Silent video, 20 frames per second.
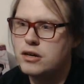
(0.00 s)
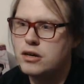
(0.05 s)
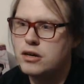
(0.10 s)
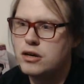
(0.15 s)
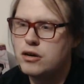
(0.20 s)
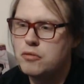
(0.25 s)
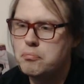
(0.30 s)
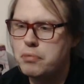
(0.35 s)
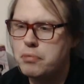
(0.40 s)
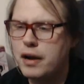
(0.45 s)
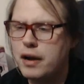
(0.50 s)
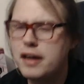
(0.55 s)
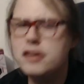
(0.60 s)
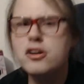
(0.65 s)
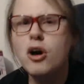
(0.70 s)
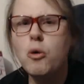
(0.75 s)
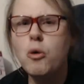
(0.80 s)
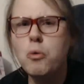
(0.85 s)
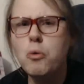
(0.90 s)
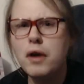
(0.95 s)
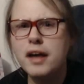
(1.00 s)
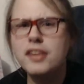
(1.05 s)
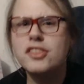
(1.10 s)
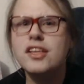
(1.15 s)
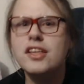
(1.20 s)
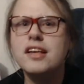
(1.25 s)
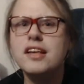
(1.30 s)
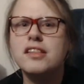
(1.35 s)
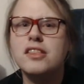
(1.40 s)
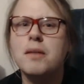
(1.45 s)
But I know what I think
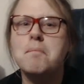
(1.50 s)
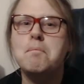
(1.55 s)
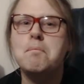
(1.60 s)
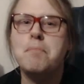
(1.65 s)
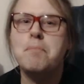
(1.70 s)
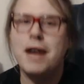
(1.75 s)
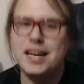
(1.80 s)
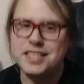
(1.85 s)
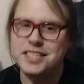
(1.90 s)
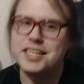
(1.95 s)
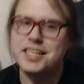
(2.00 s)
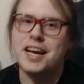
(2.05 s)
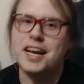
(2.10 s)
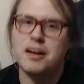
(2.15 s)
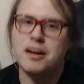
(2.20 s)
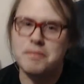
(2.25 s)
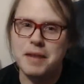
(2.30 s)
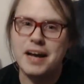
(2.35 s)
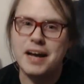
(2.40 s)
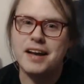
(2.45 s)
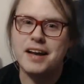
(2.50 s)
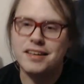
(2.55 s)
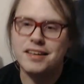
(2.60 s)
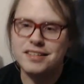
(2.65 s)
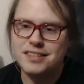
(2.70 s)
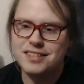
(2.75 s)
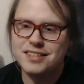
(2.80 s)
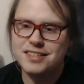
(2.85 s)
the best anime is.